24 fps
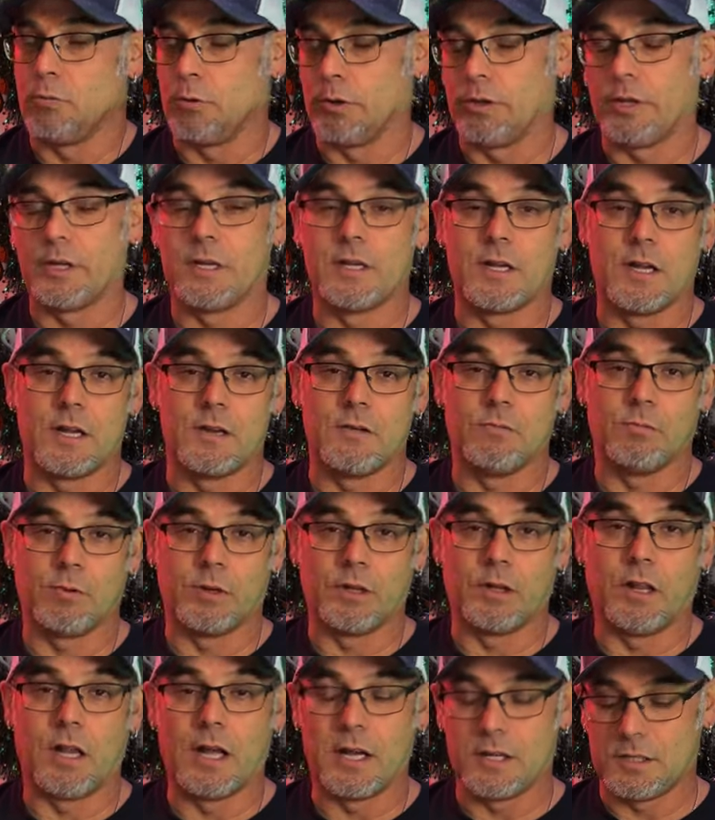really didn't
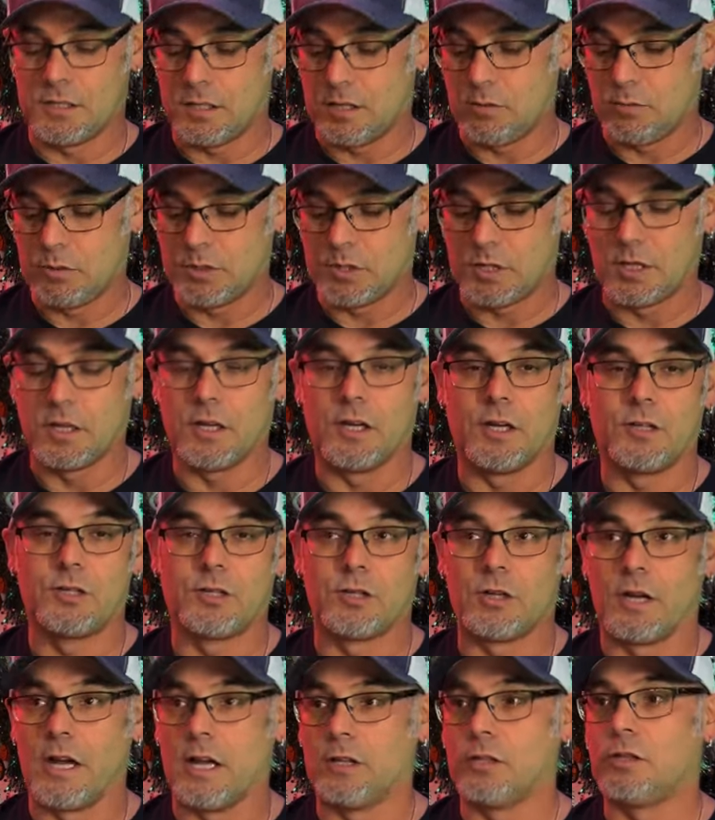realize it was going to
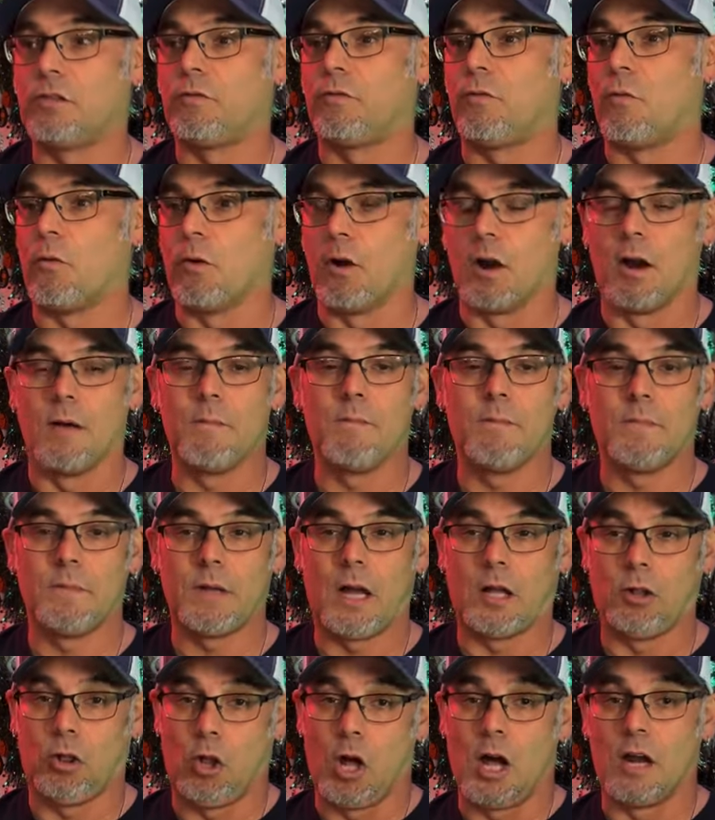transform
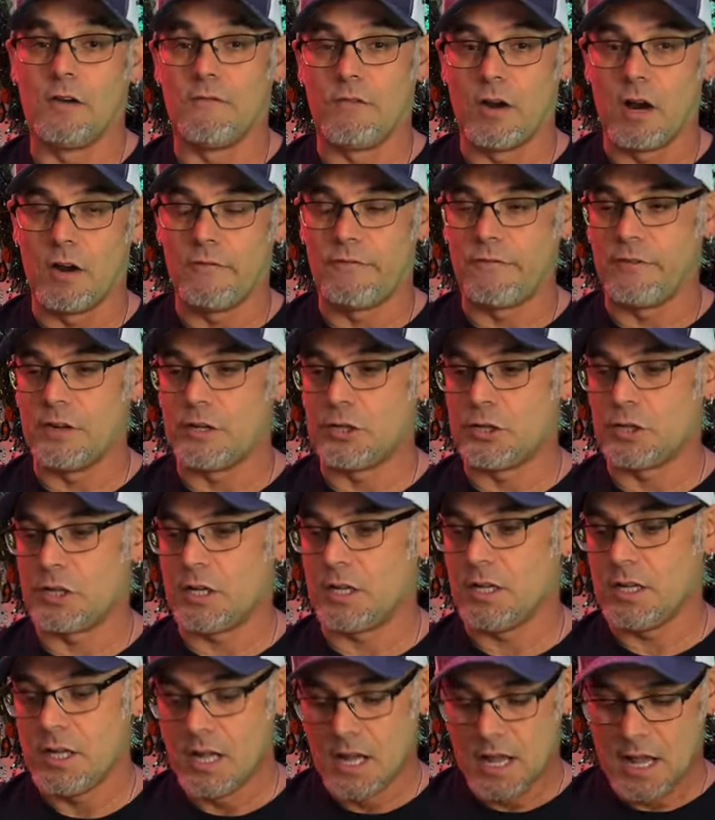a lot of our
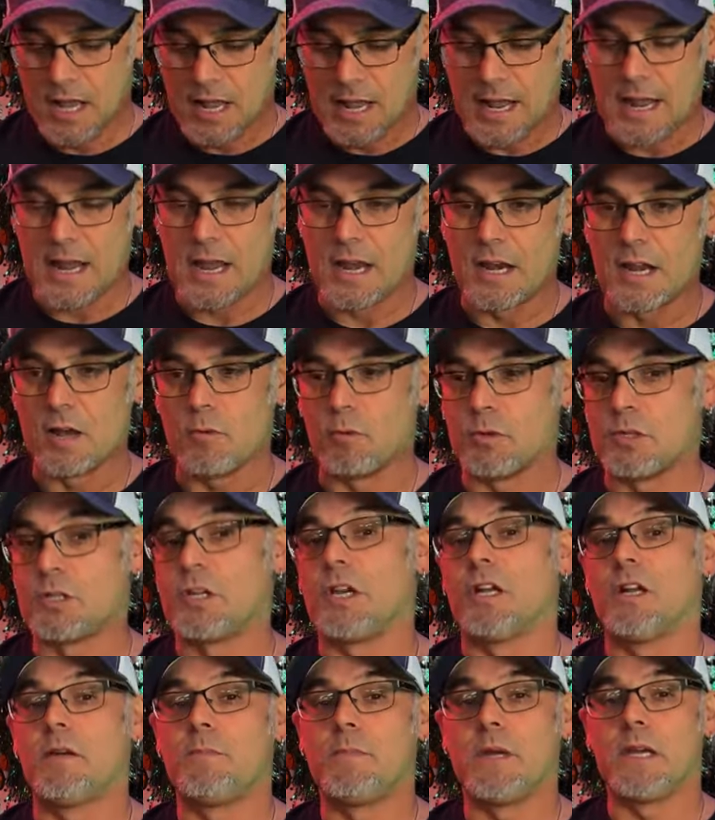fishing, and it was
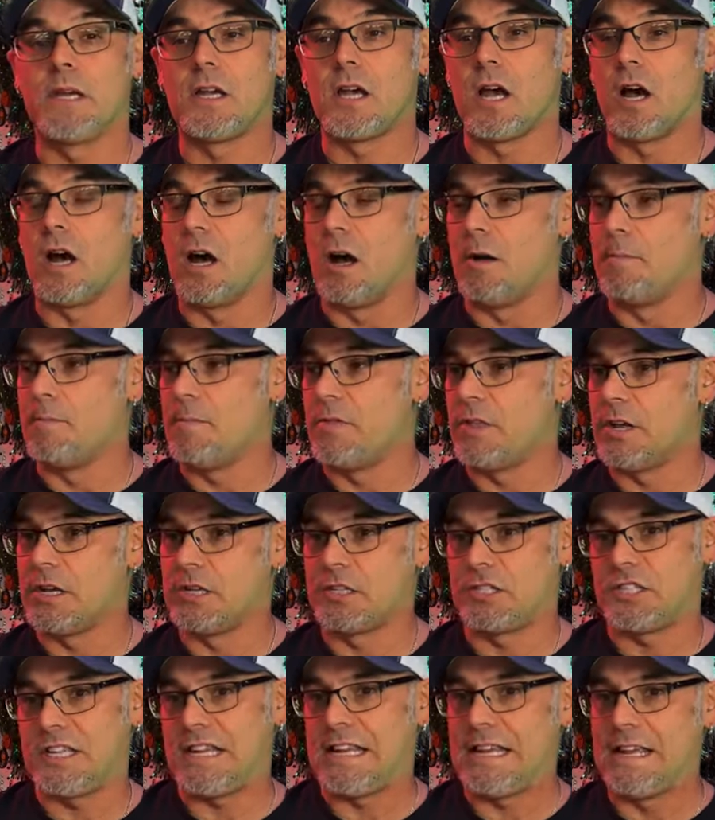going to become
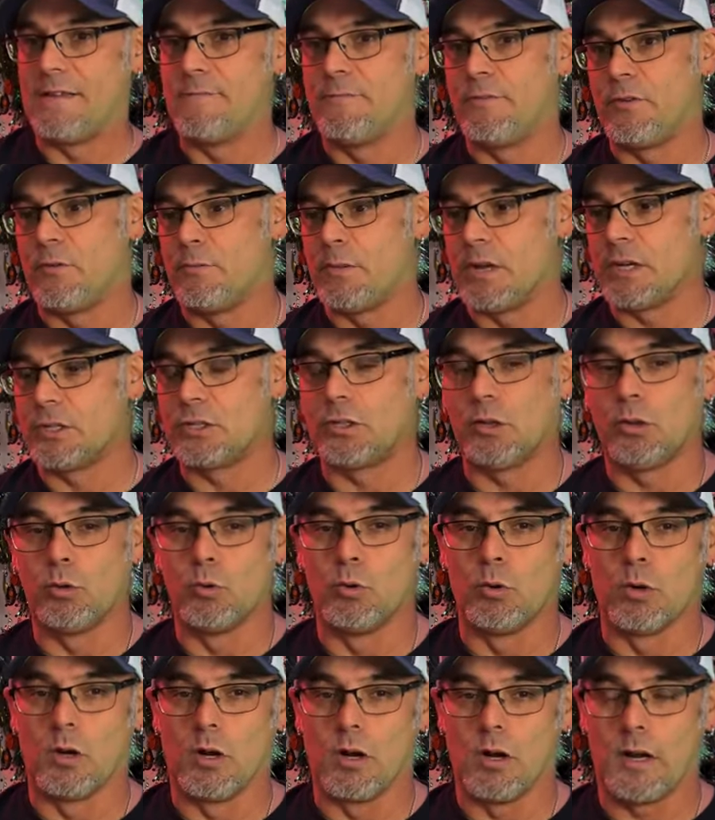this infamous
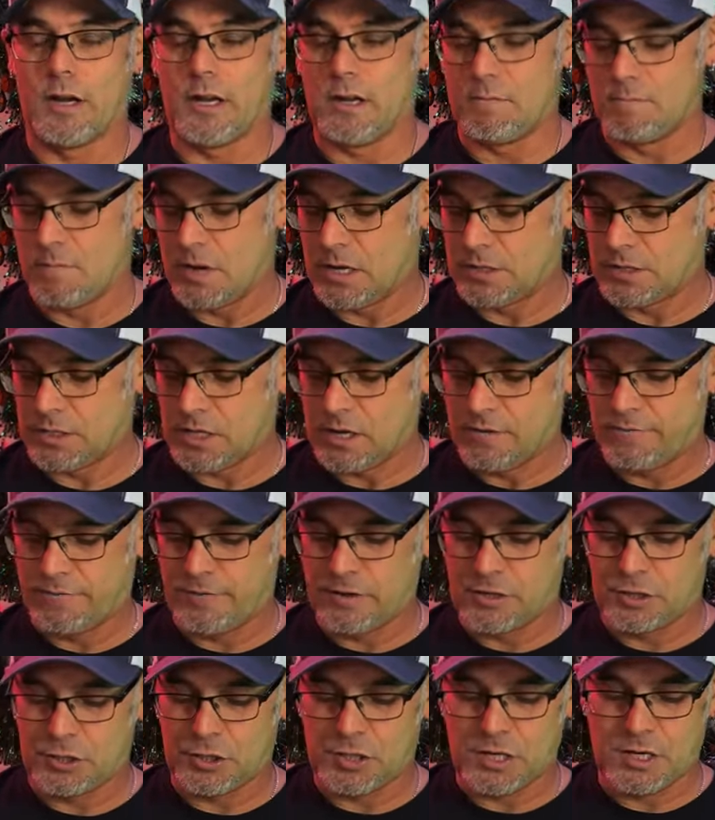lure in muskie
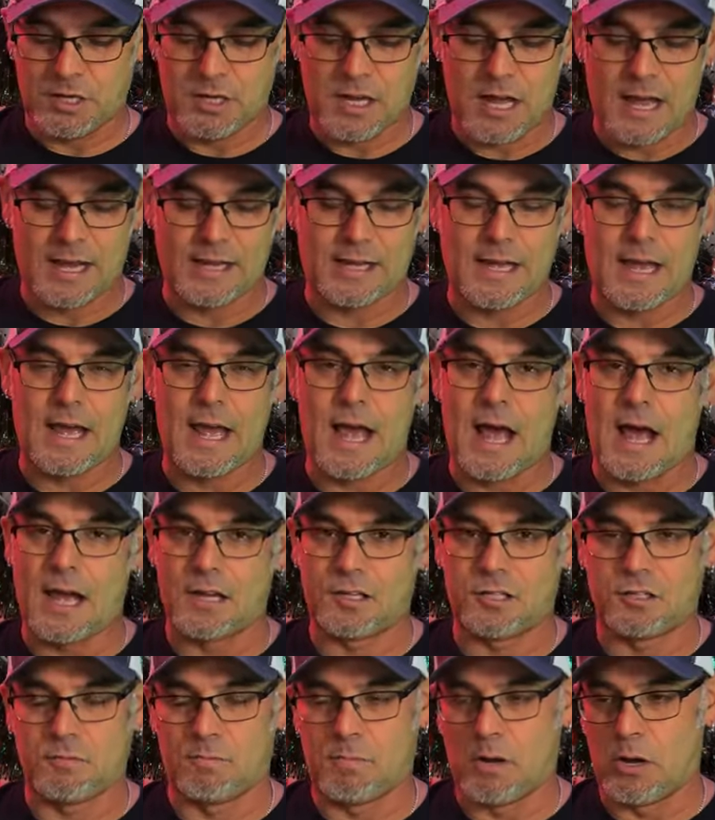fishing. I get
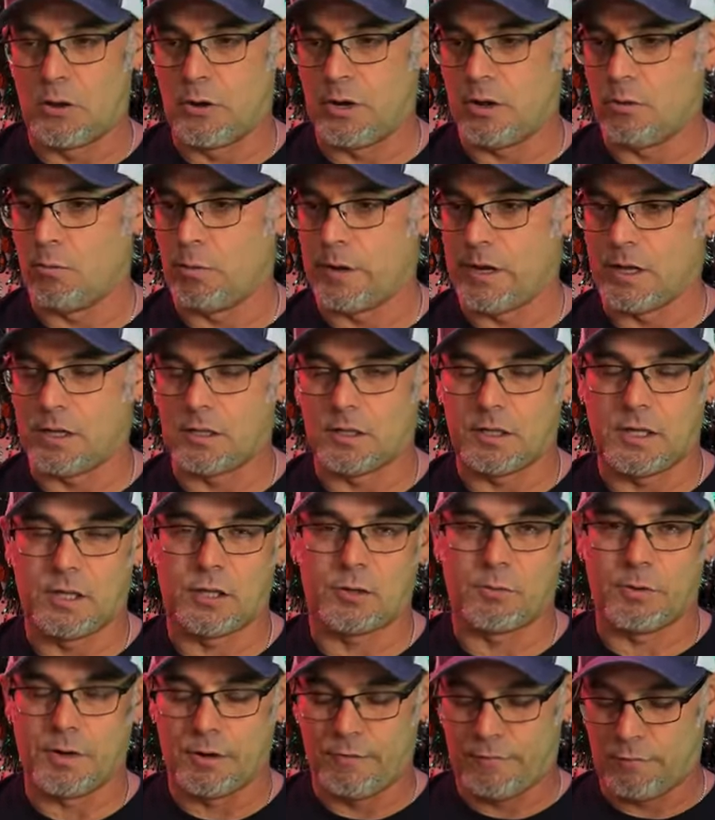asked about it weekly,
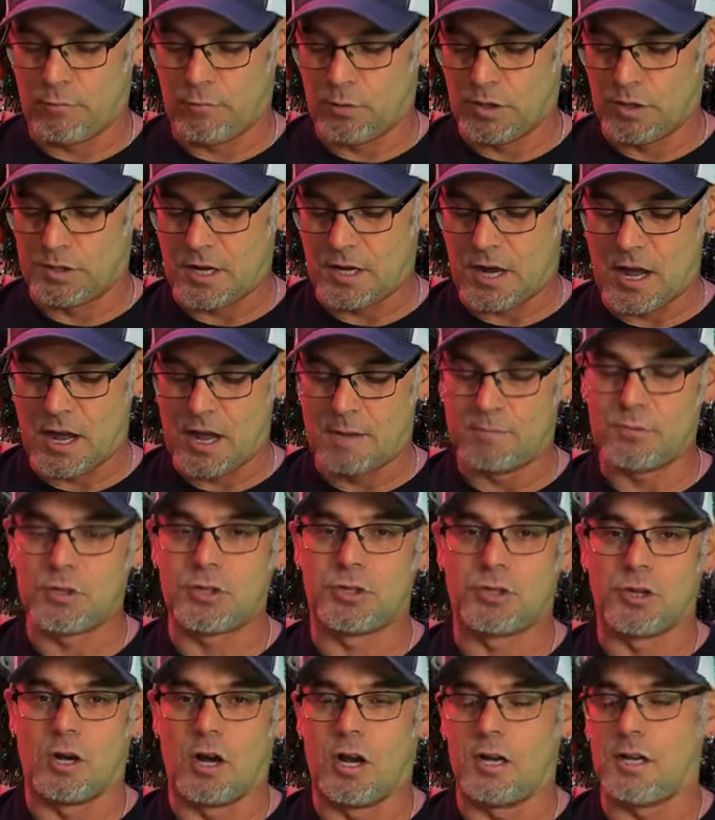3 or 4 times.
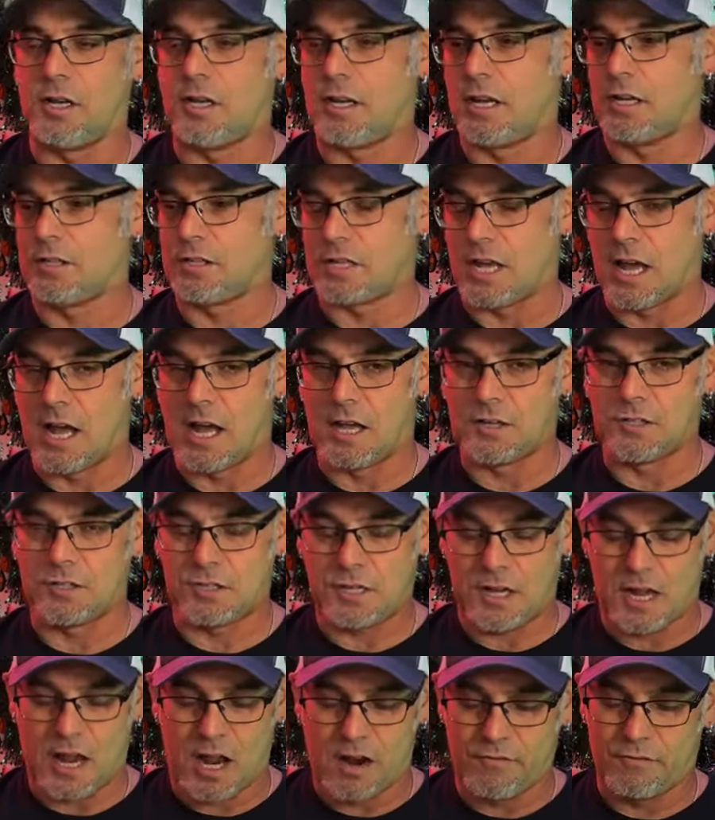Johnny gets
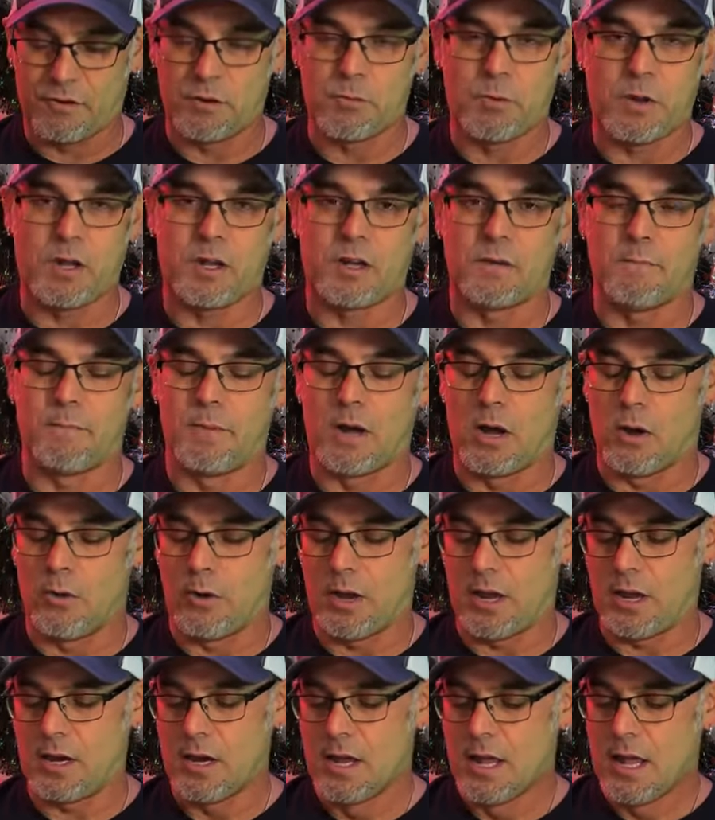asked every week about
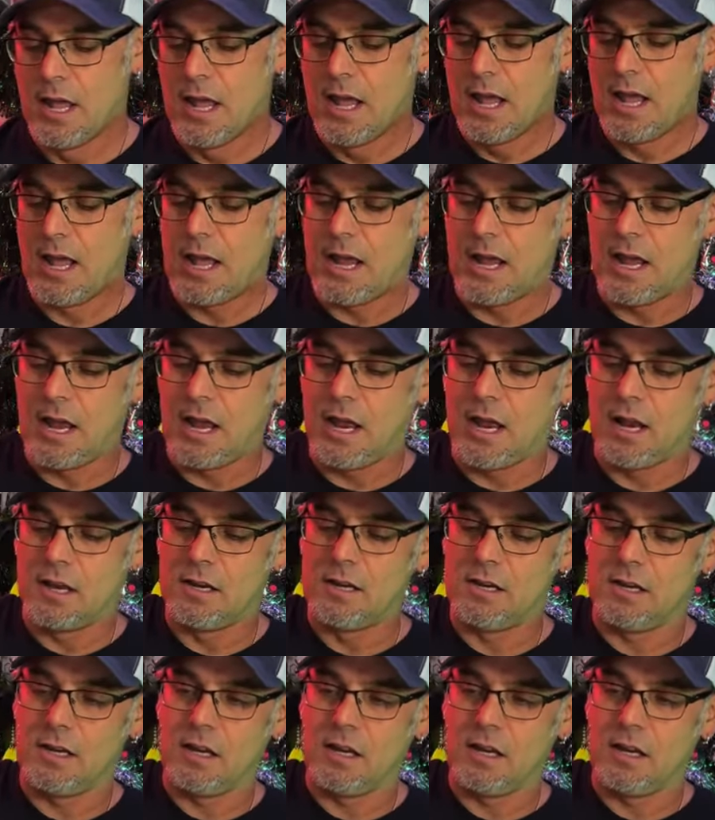it, and